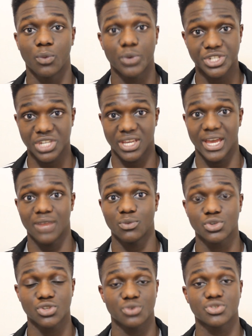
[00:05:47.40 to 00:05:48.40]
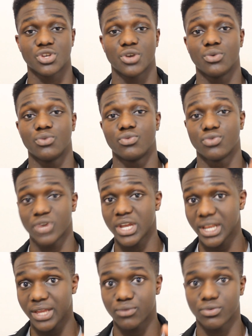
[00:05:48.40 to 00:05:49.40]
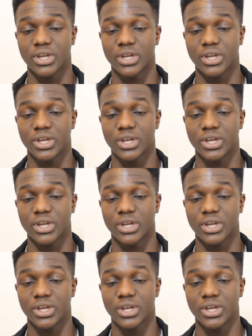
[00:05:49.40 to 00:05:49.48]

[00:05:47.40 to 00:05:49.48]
which again was also really